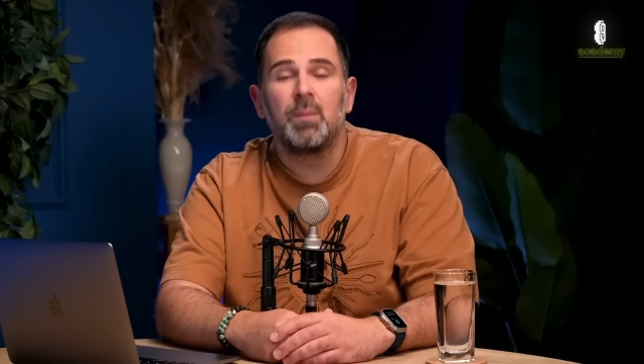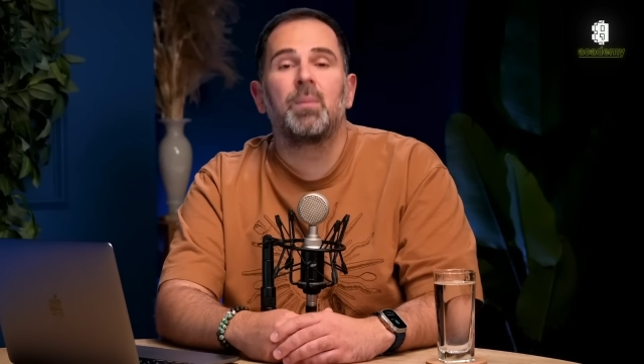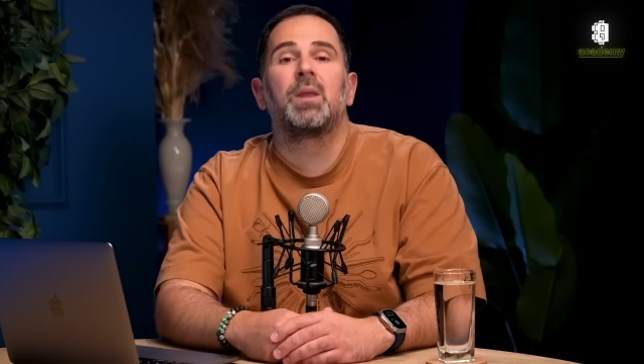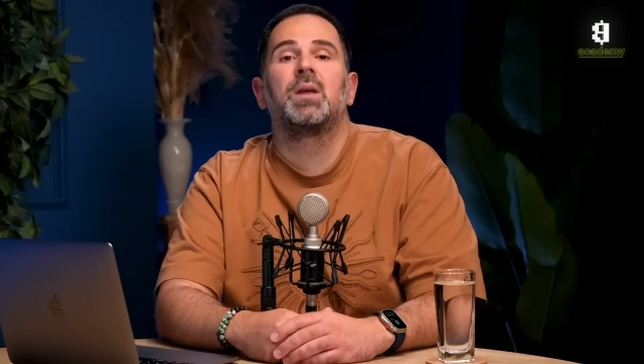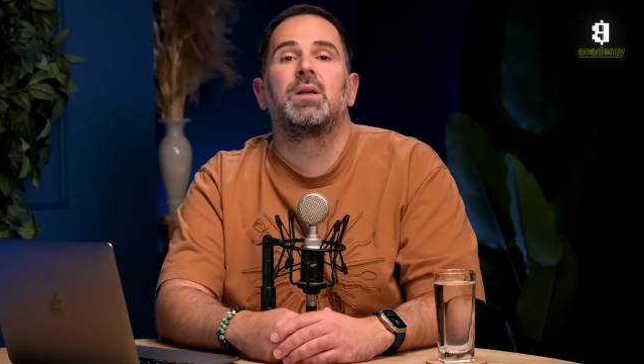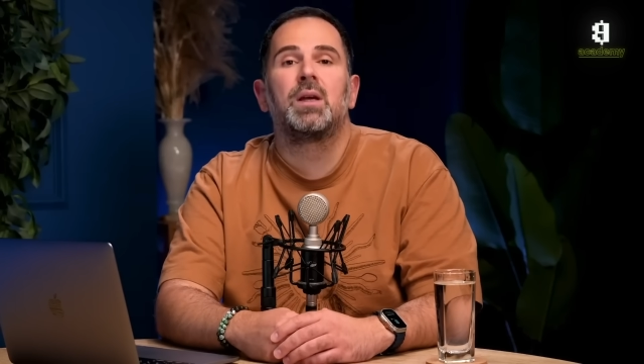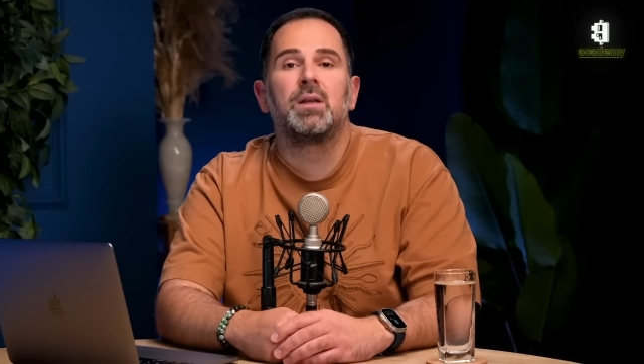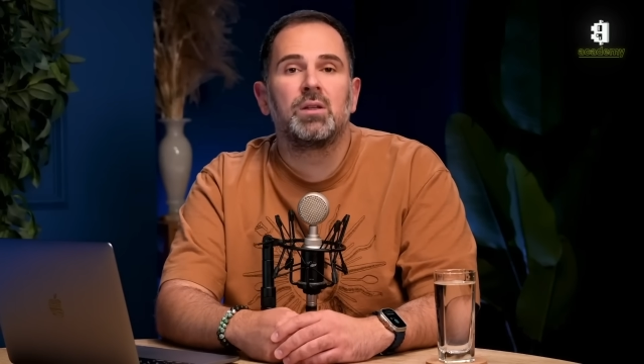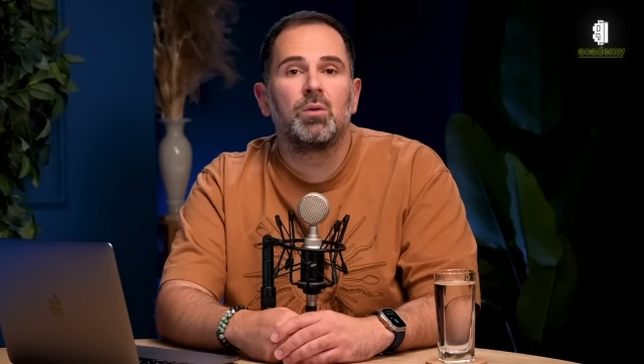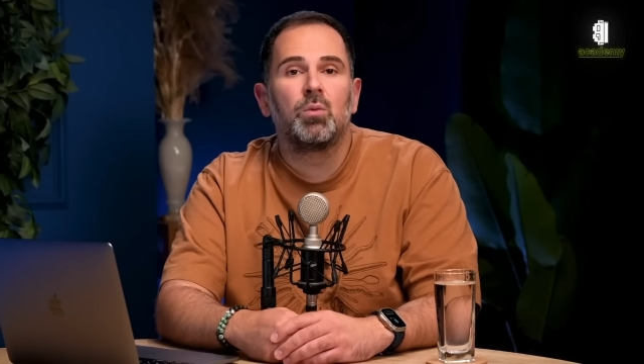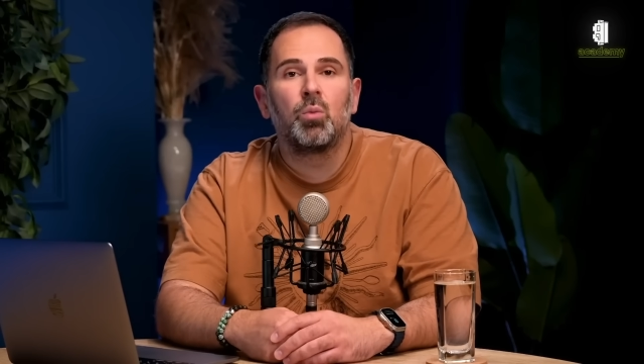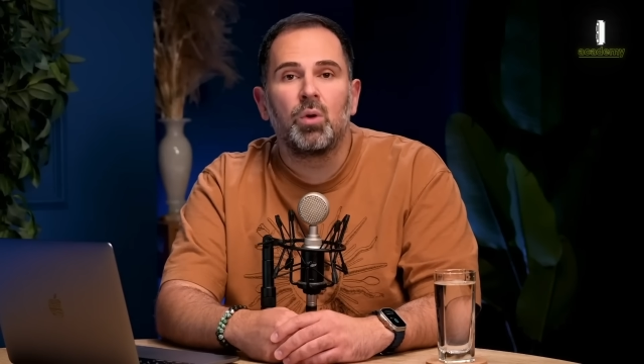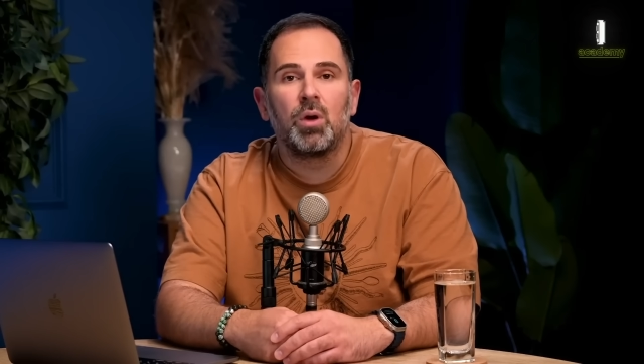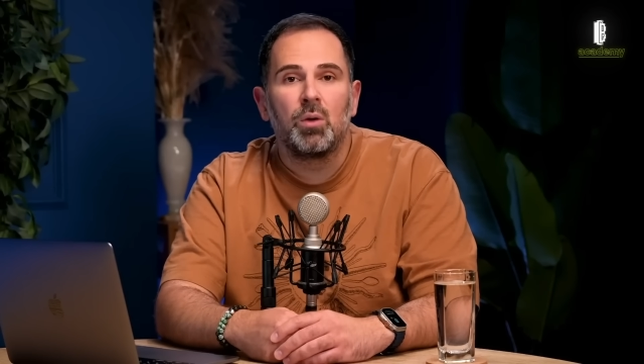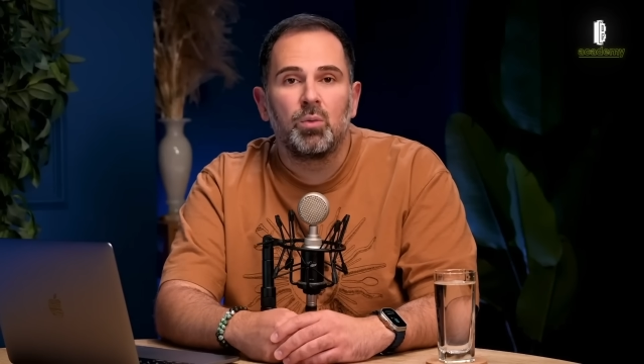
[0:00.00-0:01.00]
but it
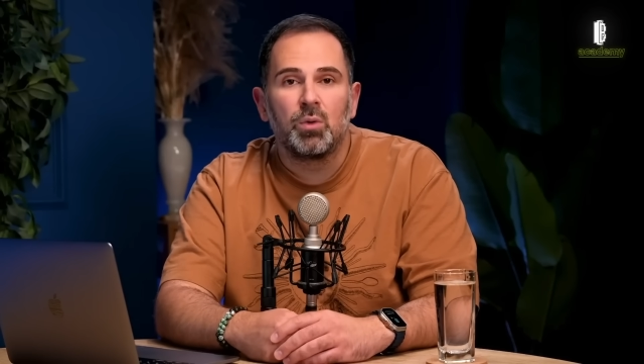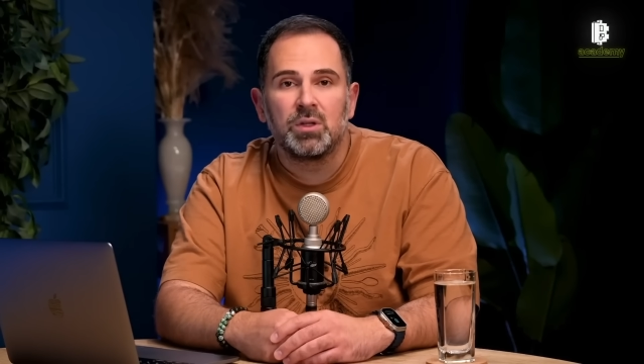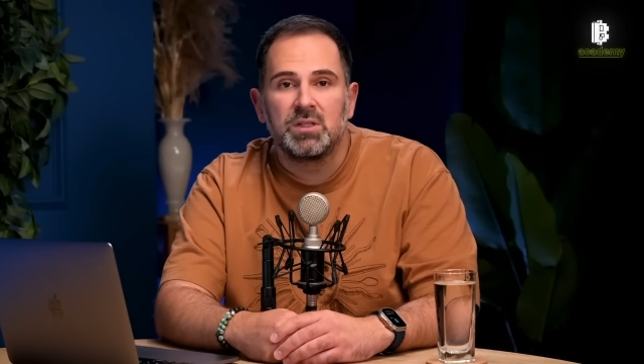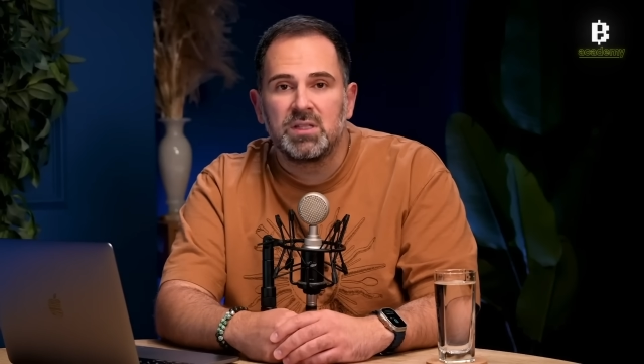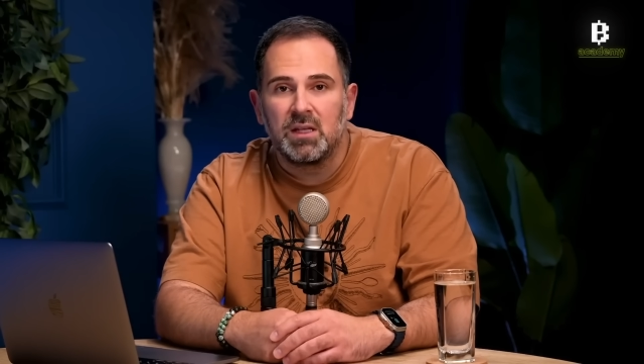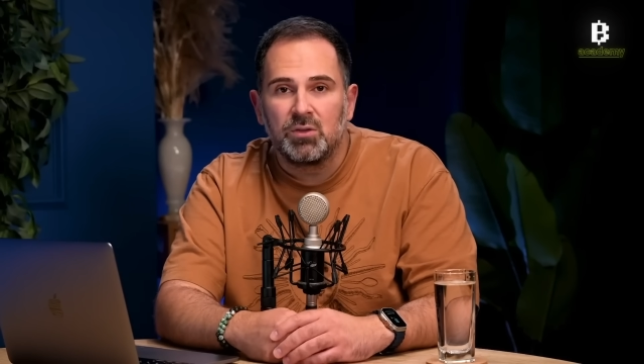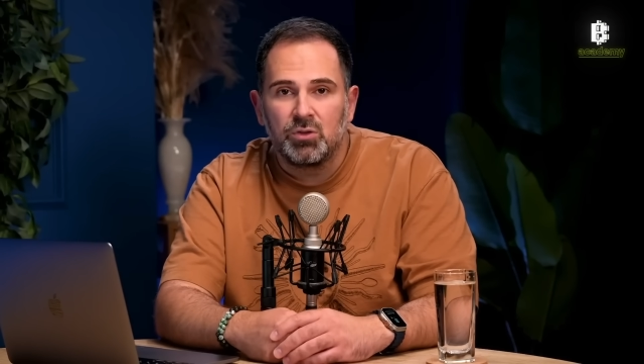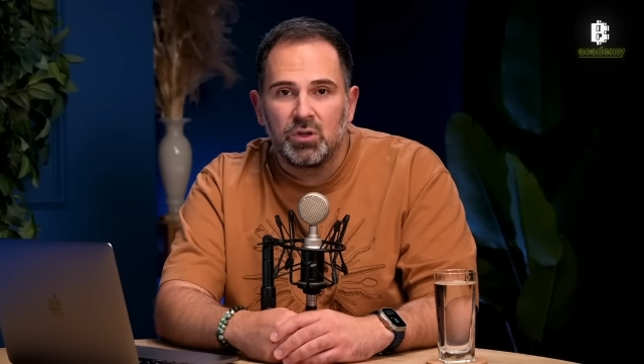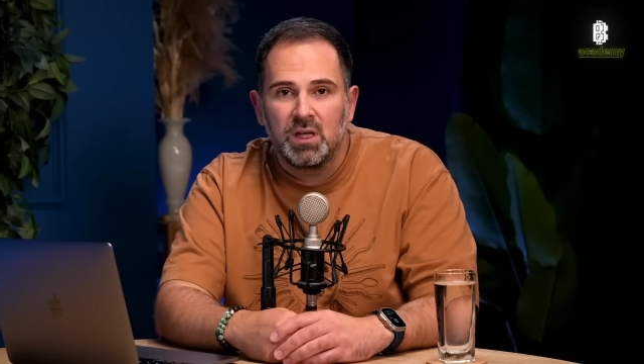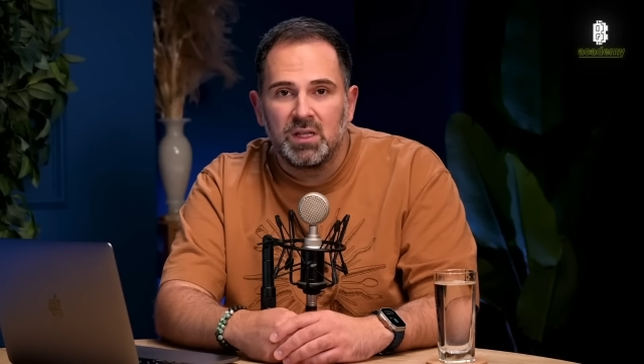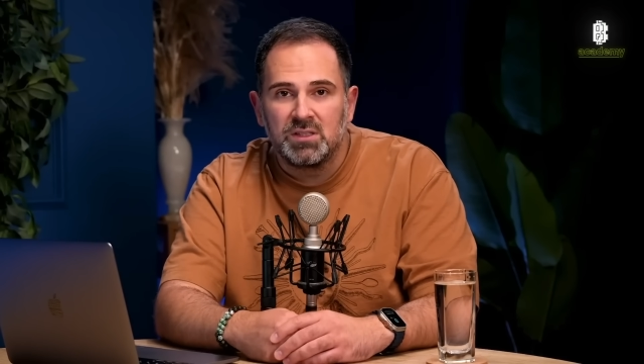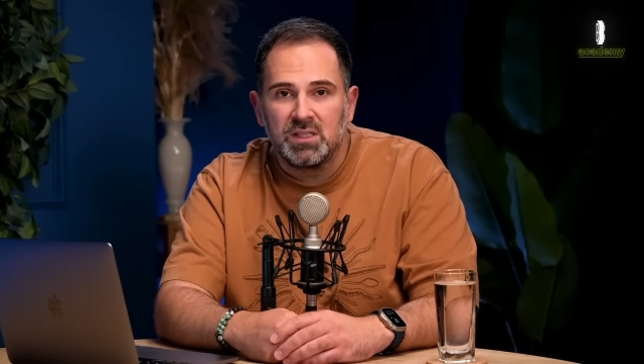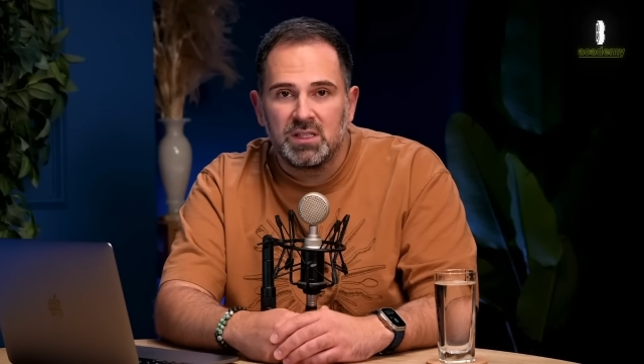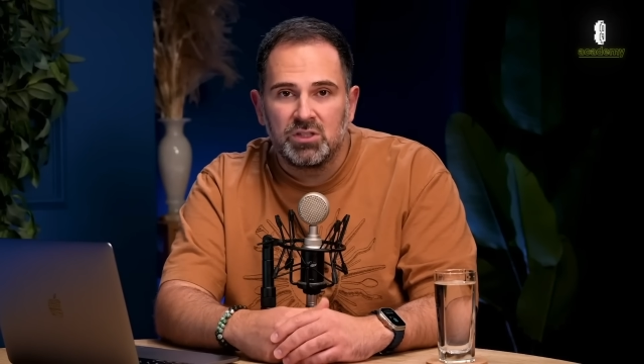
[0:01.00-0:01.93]
doesn't work with centralized